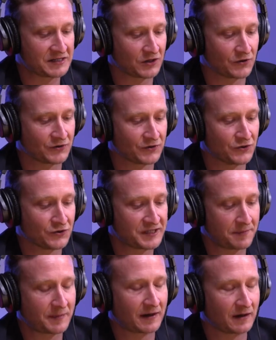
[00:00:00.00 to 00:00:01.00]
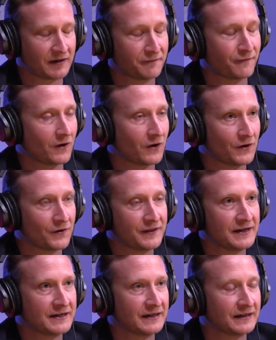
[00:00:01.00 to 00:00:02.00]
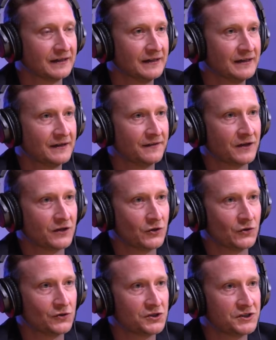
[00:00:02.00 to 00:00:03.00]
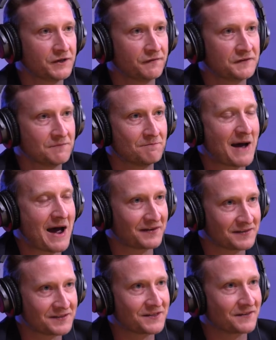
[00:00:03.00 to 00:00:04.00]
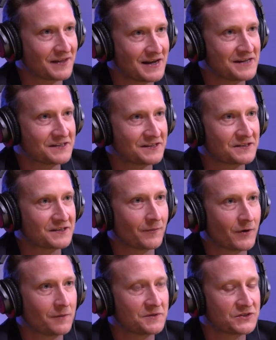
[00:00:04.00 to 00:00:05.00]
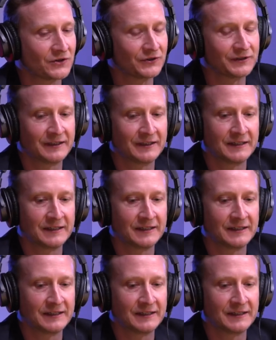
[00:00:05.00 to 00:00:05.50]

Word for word: don't typically follow the uh, the huge shifts and patterns that the eastern suburbs do.